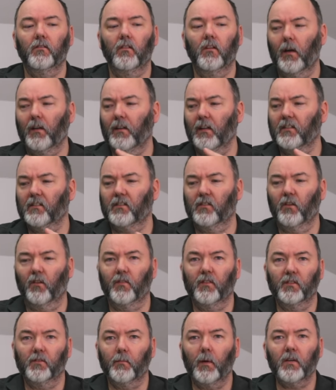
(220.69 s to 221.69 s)
My desk's
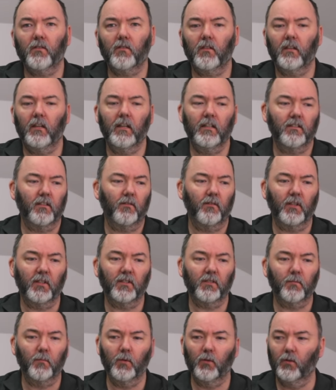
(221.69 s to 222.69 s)
nothing special here. It's not very
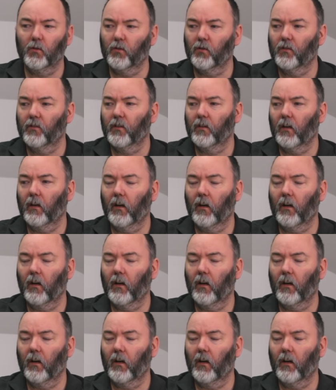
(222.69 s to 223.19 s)
smooth.